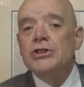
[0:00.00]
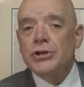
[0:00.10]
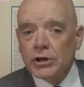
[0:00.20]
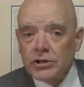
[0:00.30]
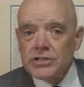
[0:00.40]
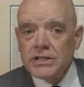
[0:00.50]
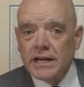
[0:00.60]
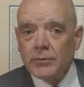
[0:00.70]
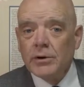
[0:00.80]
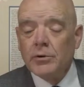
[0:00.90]

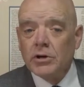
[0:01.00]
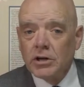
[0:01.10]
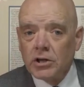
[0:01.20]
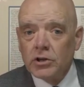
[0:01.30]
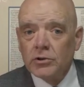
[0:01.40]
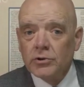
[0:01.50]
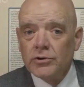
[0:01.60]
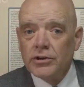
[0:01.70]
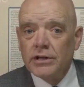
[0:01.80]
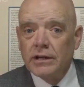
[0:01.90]
Thursday, we will
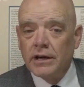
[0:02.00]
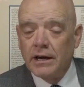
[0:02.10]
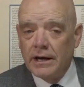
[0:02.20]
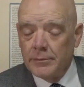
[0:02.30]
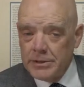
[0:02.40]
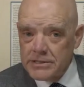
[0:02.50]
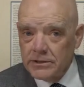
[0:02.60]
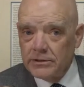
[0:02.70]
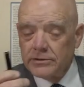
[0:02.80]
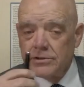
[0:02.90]
conclude the uh,
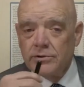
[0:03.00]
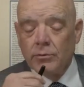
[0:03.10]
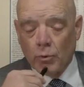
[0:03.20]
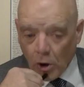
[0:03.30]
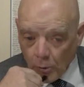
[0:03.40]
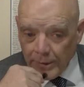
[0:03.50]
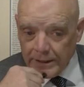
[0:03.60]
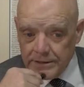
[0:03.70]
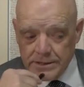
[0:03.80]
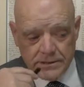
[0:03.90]
epistle to the
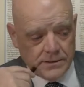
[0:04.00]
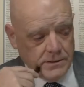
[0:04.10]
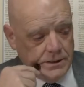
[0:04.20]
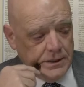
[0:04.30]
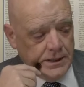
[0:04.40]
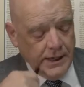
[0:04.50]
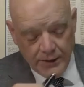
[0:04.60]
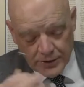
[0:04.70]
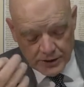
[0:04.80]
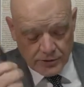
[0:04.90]
Romans.
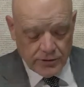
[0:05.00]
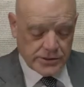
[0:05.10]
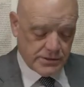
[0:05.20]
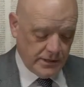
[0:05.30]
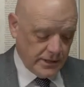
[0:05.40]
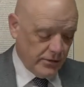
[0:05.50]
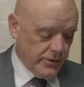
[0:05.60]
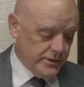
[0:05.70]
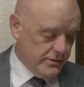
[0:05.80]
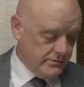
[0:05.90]
And then, of course, uh, go
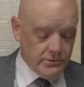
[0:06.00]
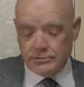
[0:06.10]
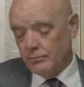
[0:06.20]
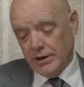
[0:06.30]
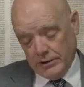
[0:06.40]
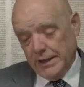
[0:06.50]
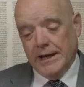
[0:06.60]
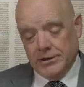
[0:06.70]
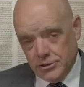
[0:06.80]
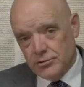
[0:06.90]
into, we already
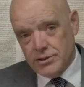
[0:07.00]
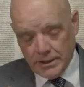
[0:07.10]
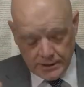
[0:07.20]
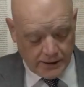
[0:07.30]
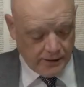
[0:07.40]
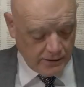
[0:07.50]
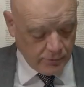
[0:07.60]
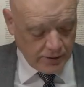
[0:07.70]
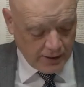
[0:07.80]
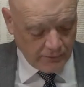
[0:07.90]
had two Sunday.
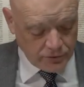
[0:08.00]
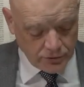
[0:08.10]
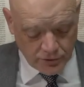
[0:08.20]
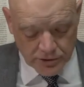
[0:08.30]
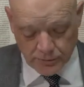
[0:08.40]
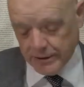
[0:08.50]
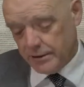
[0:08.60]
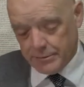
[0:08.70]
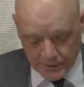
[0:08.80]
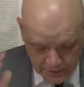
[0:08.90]
We'll have two this week,
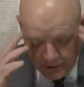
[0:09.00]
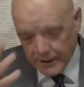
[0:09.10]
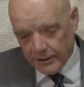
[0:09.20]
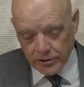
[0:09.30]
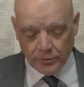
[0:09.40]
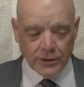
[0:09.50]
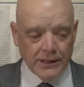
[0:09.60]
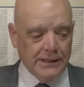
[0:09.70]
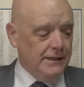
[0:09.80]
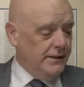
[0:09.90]
depending on how you
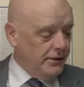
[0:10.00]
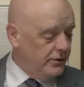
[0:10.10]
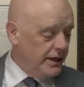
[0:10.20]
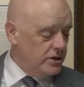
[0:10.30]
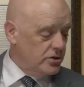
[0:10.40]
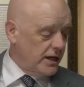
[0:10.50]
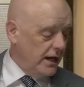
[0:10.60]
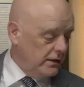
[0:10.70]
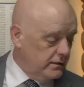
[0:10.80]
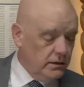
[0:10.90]
create your
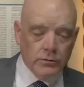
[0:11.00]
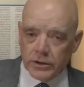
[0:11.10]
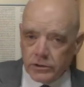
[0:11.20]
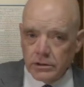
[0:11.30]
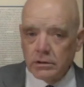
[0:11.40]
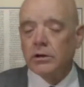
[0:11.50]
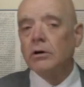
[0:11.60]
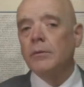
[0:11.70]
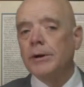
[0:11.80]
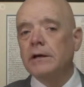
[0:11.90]
calendar, whether you're
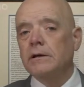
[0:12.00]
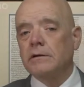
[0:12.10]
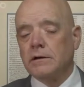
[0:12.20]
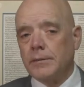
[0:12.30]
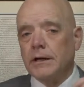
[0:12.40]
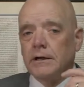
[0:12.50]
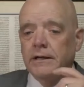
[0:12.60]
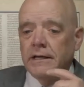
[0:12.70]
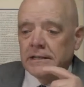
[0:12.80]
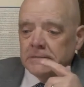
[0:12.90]
European or
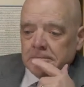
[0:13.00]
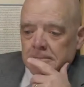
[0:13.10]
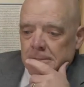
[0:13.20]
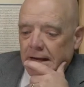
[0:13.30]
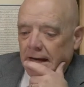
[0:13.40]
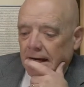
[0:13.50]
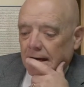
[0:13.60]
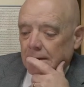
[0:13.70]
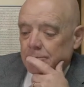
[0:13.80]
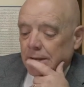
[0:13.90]
American.
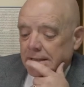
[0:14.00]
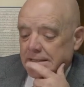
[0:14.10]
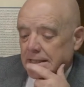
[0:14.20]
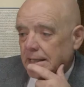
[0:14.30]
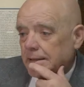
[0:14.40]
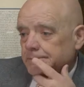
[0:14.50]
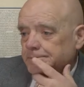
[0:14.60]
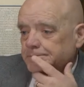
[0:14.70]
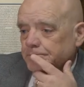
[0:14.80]
Uh, but um,